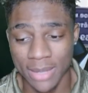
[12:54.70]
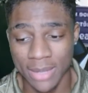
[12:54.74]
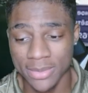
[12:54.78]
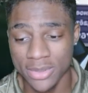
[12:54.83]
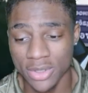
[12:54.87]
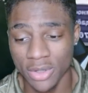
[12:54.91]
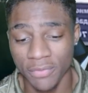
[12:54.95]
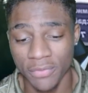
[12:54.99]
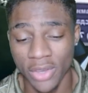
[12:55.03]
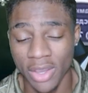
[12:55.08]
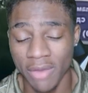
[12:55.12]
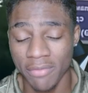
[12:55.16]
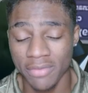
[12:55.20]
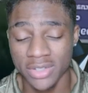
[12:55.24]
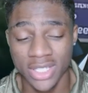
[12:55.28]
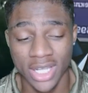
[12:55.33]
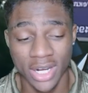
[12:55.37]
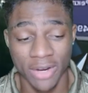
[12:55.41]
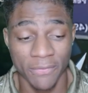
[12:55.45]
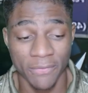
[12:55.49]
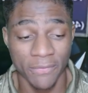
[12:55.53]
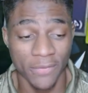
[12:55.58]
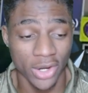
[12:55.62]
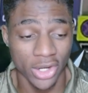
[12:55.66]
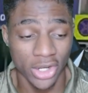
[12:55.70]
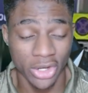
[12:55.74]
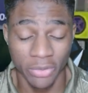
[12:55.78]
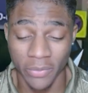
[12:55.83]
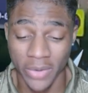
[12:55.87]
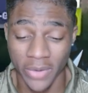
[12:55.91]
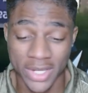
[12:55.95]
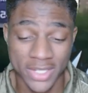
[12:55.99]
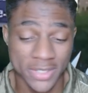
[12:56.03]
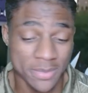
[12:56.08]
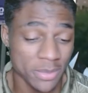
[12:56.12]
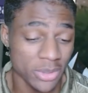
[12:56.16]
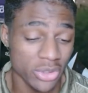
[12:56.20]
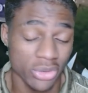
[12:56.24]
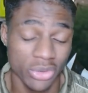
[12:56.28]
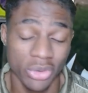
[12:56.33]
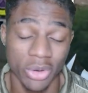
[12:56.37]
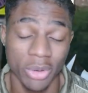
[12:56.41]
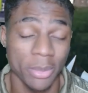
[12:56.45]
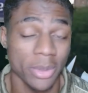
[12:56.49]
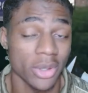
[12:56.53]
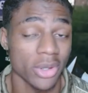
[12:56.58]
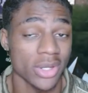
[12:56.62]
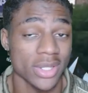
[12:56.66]
too. If you ever try to fucking race me, you
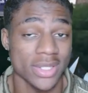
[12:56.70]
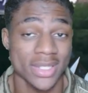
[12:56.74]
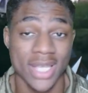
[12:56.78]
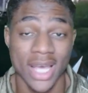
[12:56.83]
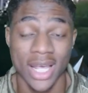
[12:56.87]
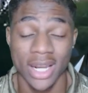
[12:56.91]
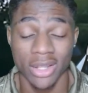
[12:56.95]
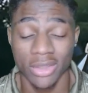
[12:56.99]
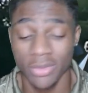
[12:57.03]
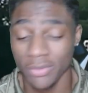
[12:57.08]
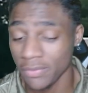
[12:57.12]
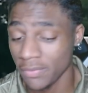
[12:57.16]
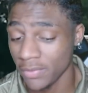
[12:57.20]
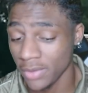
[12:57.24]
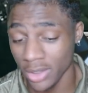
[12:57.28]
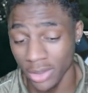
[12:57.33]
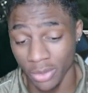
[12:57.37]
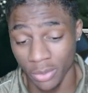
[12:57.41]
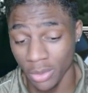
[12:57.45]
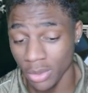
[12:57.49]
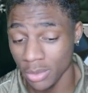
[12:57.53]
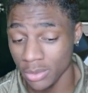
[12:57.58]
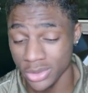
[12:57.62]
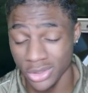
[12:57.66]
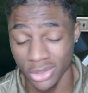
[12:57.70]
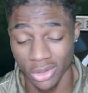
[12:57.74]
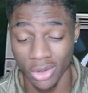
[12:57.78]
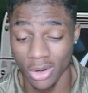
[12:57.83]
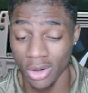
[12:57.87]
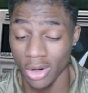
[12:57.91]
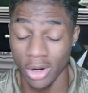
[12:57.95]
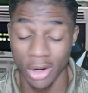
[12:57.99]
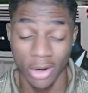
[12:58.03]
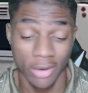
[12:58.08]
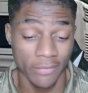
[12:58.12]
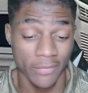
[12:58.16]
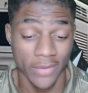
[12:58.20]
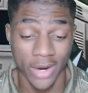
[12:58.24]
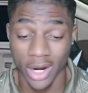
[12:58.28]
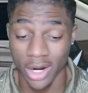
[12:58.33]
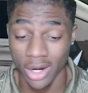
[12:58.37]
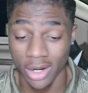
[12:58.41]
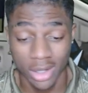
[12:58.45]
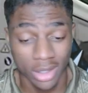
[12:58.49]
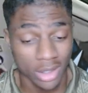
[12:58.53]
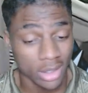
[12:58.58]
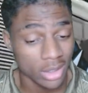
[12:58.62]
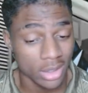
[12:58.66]
gonna be on the side of the fucking road with your car on
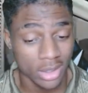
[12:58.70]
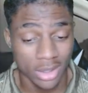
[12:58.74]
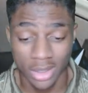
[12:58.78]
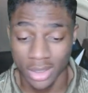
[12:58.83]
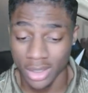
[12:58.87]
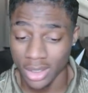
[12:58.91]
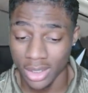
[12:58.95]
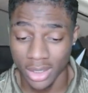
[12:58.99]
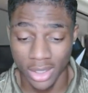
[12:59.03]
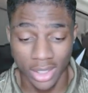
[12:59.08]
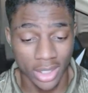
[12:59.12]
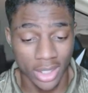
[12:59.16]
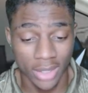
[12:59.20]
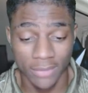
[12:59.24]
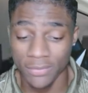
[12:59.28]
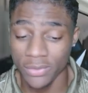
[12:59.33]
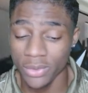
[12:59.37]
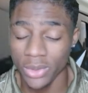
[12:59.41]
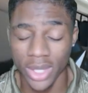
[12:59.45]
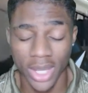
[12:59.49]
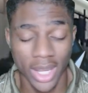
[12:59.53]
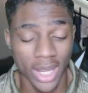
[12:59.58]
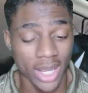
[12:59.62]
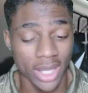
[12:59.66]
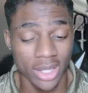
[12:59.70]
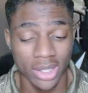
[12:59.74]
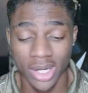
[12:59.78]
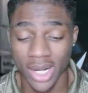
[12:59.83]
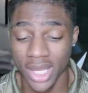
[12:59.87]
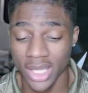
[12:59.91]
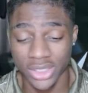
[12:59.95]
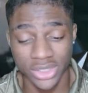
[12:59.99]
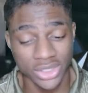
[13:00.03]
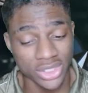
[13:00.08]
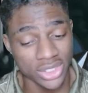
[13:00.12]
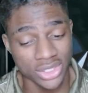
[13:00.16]
fire. If you can't handle that shit,